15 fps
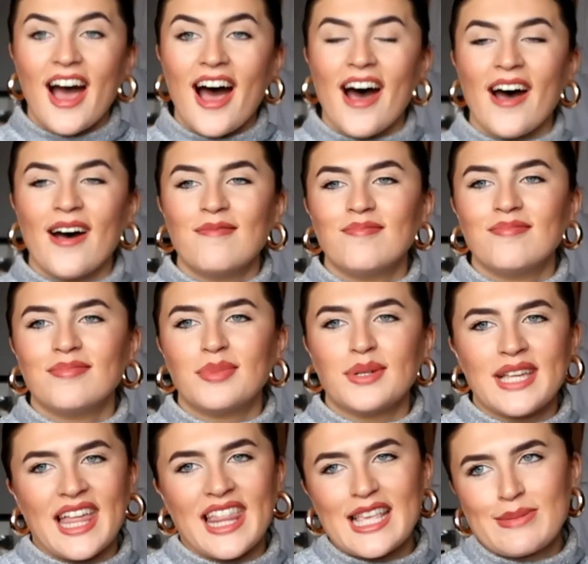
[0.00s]

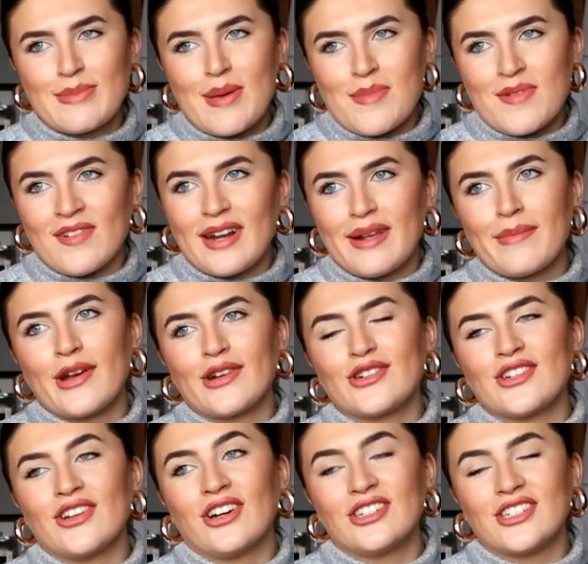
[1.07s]
But yeah, that's made me really emotional.